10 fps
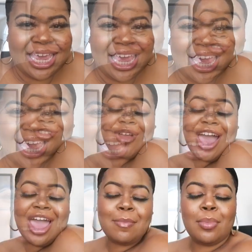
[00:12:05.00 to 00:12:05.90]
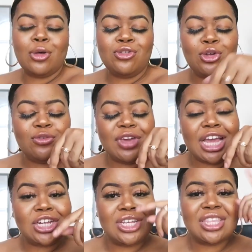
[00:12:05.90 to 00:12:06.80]
Subscribe, post
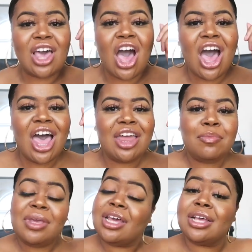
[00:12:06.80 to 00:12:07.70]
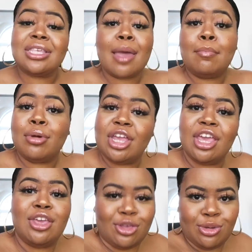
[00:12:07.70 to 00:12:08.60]
notifications on, because I'm
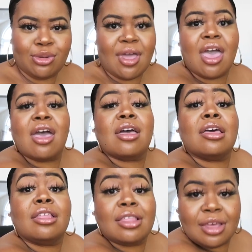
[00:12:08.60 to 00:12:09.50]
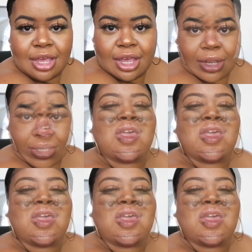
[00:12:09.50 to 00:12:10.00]
bringing you the heat.